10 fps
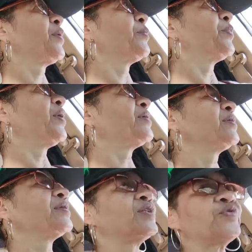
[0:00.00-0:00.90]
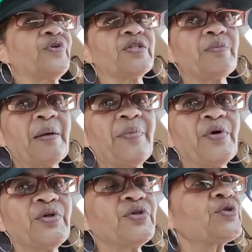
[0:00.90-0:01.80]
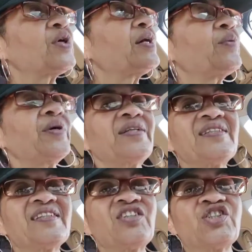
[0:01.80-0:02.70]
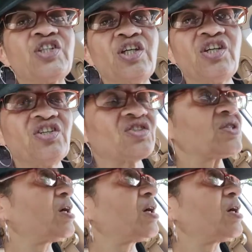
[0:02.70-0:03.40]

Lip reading: But as far as my burgers, all I want is the cheese.